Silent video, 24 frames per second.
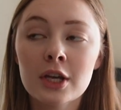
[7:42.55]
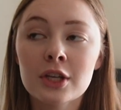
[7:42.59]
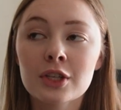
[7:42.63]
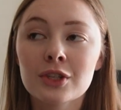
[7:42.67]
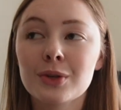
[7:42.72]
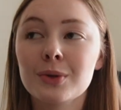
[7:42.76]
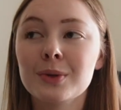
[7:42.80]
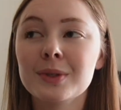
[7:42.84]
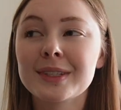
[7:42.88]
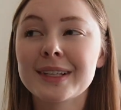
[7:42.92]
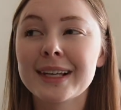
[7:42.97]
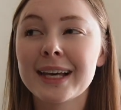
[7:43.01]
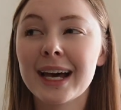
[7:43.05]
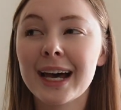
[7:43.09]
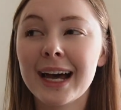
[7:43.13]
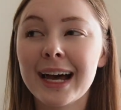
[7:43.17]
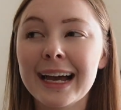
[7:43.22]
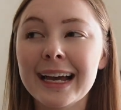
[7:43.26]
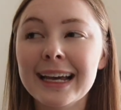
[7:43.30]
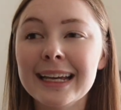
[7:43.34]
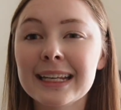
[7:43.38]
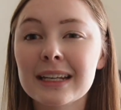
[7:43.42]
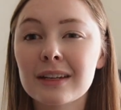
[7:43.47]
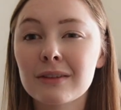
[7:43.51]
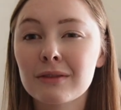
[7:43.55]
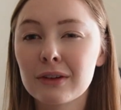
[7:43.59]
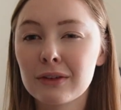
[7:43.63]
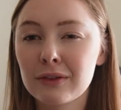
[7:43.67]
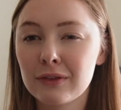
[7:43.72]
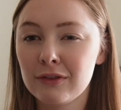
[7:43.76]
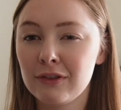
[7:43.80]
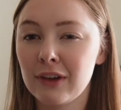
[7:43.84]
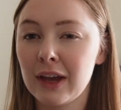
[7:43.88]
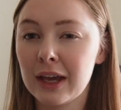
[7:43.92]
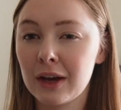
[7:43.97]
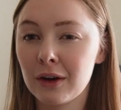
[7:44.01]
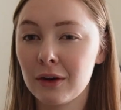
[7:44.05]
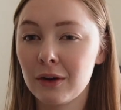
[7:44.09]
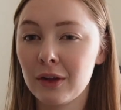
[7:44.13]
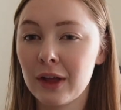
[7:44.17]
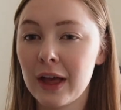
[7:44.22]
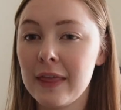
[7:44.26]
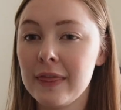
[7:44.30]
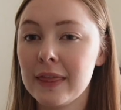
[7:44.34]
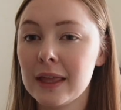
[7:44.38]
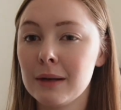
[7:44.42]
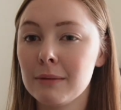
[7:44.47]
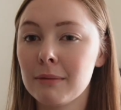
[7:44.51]
So it was kind of a fail.
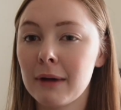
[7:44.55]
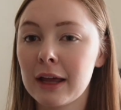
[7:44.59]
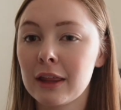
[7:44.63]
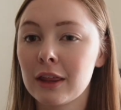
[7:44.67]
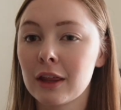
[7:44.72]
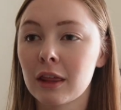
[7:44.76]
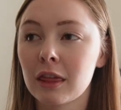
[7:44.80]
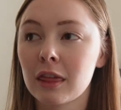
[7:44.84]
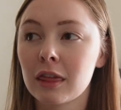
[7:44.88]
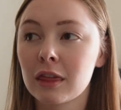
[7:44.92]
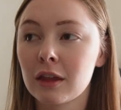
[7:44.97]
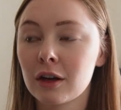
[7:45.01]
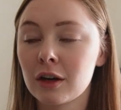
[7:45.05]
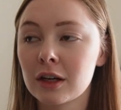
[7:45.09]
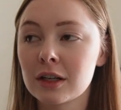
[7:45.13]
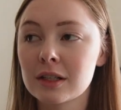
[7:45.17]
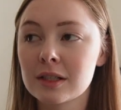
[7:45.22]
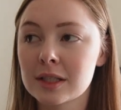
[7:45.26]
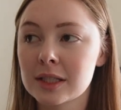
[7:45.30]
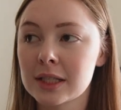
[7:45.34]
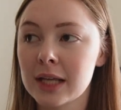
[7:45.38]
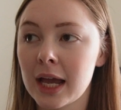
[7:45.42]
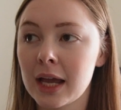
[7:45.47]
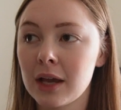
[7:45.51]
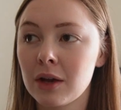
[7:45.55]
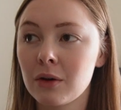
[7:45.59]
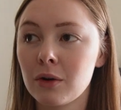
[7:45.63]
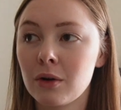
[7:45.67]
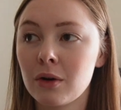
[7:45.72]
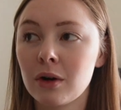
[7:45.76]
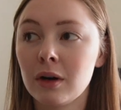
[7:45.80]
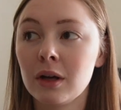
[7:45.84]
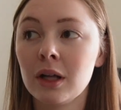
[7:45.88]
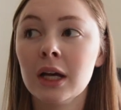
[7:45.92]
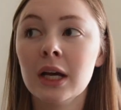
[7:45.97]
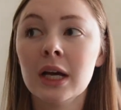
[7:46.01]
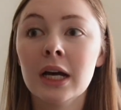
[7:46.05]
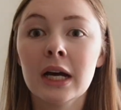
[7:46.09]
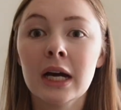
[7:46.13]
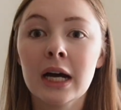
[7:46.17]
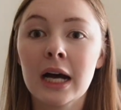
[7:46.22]
And then by the third cycle,